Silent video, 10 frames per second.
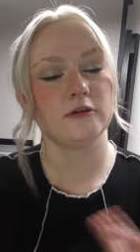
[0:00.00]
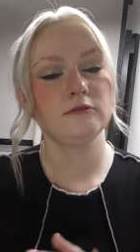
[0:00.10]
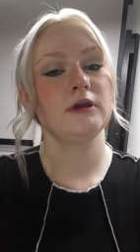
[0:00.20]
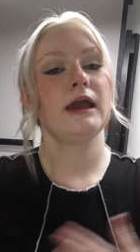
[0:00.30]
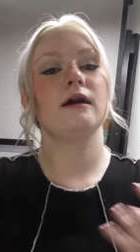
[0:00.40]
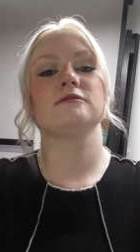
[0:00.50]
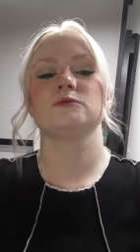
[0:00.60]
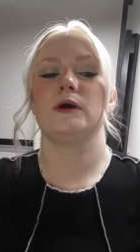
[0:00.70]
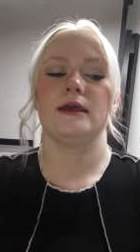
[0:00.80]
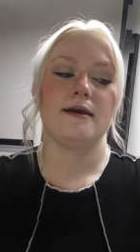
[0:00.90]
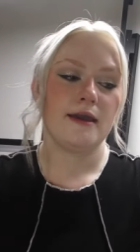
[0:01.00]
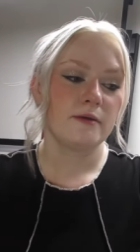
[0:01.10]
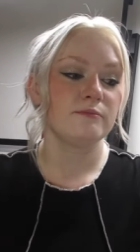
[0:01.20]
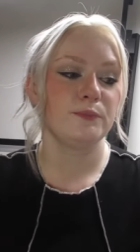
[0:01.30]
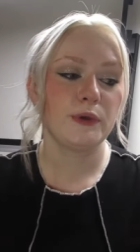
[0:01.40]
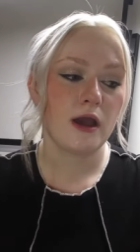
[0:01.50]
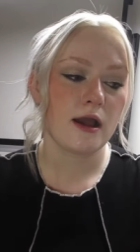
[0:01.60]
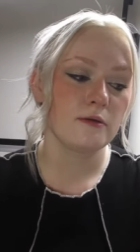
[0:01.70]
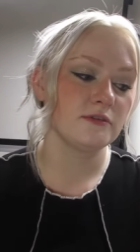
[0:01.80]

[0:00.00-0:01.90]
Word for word: don't look at how sweaty I am, but